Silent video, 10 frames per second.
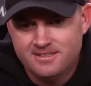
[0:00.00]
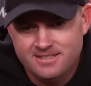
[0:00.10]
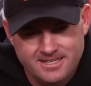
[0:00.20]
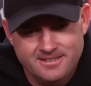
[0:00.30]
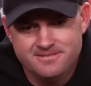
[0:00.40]

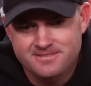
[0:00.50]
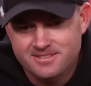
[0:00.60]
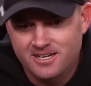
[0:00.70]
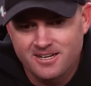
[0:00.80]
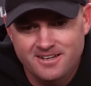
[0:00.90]

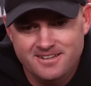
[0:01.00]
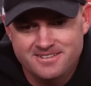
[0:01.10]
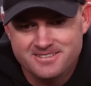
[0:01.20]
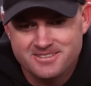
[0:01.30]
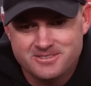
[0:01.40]
yeah.
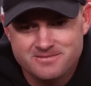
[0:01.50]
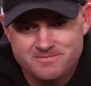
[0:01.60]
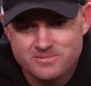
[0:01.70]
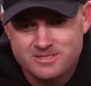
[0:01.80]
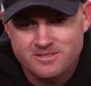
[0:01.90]

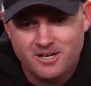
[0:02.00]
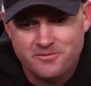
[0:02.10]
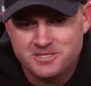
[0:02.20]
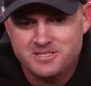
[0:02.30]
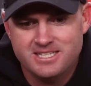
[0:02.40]

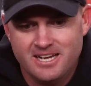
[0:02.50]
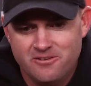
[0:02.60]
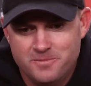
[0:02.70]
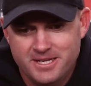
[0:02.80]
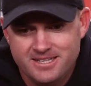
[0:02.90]
Offensive
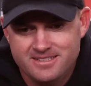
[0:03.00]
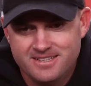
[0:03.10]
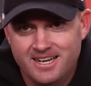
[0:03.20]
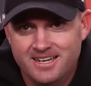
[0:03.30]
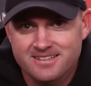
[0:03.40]
staff meeting
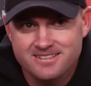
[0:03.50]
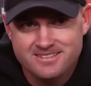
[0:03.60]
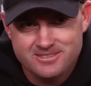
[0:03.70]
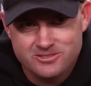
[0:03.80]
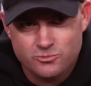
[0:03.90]
at
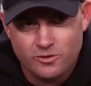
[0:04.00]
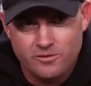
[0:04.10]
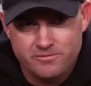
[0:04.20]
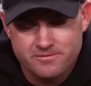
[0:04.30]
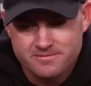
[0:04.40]

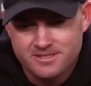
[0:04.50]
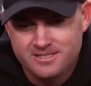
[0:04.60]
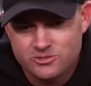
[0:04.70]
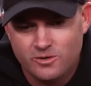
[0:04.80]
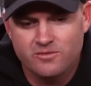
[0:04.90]

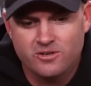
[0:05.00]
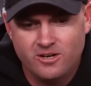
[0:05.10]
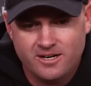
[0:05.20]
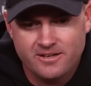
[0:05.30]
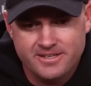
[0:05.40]
12
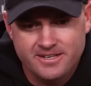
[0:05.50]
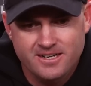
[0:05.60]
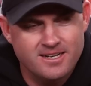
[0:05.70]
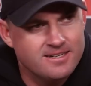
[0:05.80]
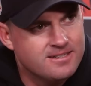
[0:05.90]
o'clock on the
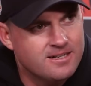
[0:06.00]
dot.